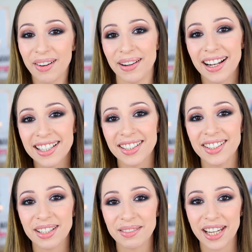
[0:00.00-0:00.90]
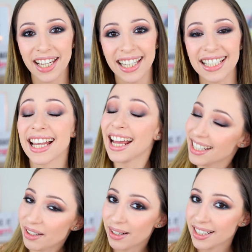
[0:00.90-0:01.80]
I will also do some check-ins
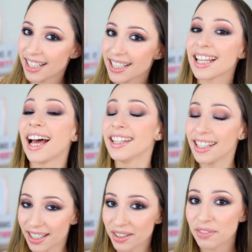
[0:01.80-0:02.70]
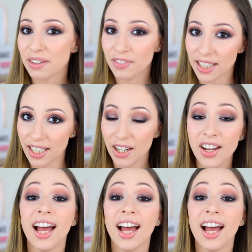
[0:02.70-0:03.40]
and a wear test at the end of the video,